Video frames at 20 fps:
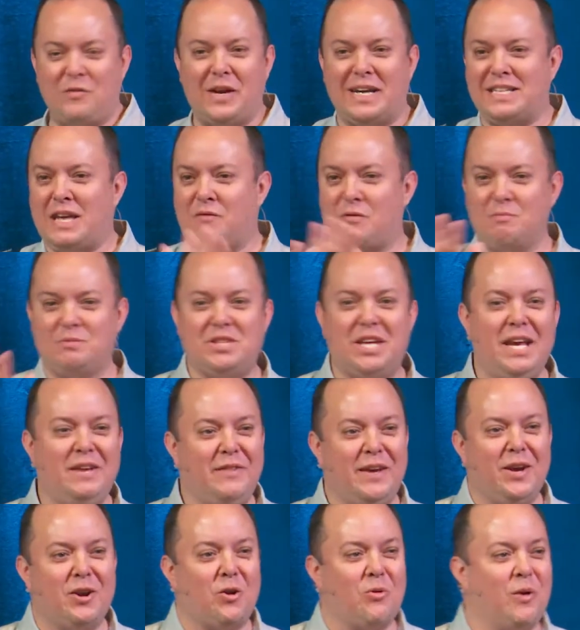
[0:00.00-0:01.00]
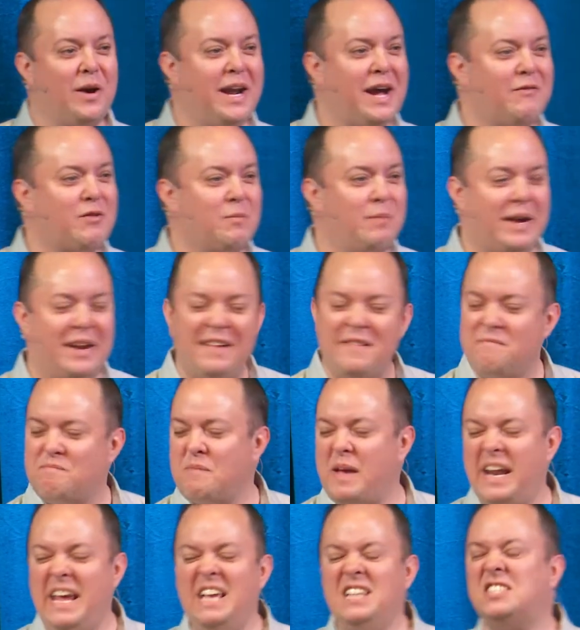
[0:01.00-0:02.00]
you got that from TV or whatever, but
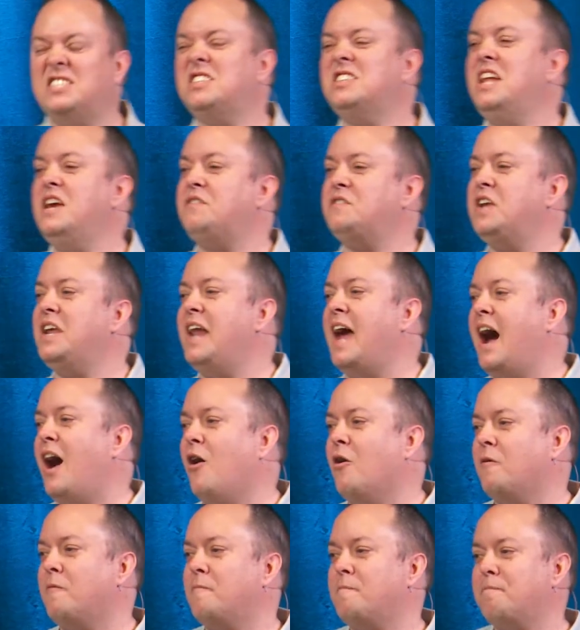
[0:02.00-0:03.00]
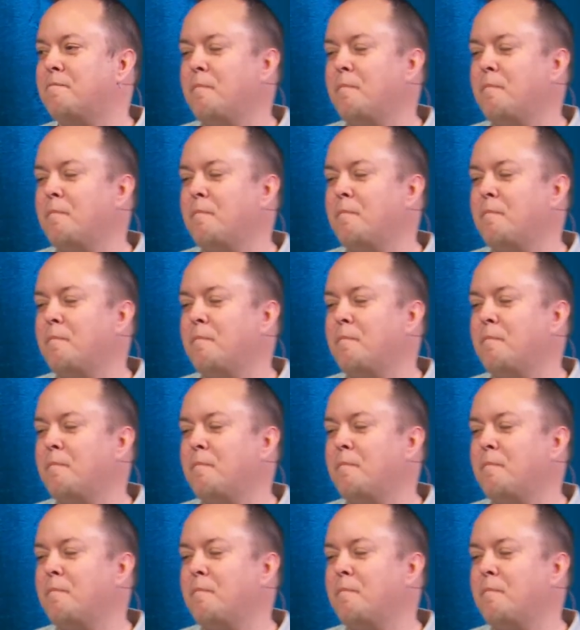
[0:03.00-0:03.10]
man, he sniffed it out.